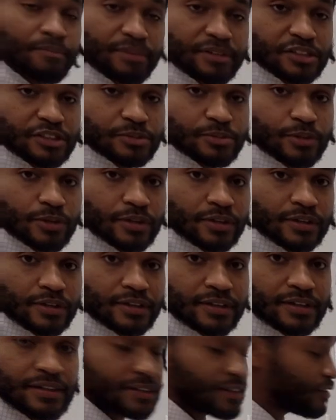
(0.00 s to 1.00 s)
benchmark,
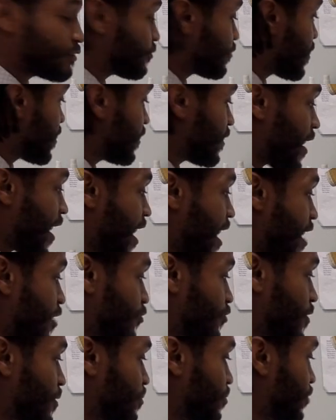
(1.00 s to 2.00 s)
is to find that
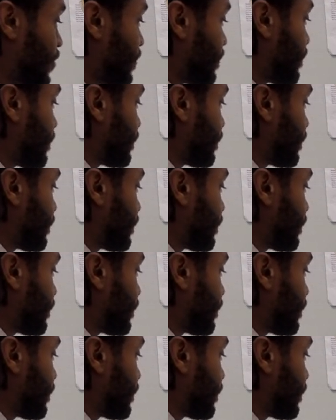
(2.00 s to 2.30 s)
halfway point.